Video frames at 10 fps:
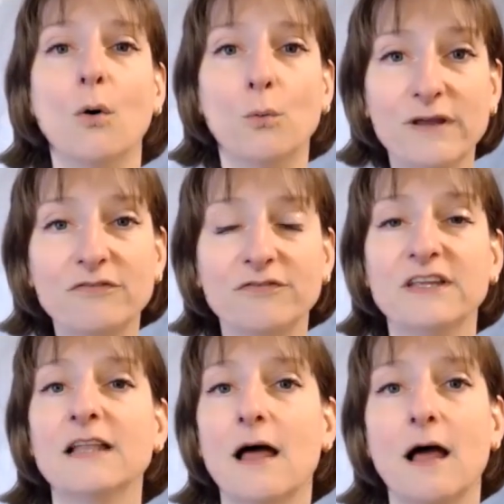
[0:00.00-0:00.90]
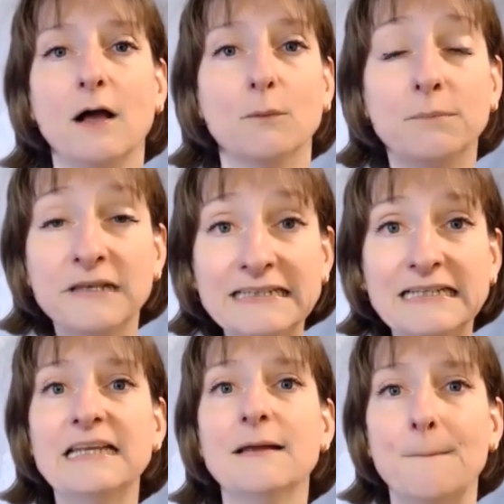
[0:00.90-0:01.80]
we feel
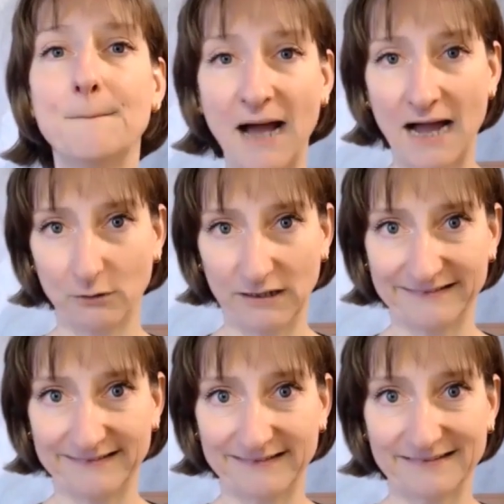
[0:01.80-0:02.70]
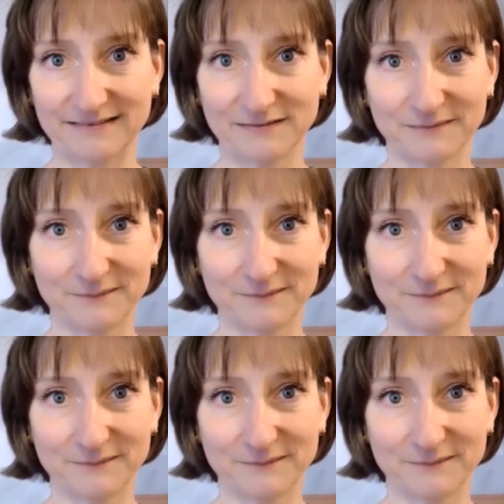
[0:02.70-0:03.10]
completely powerless.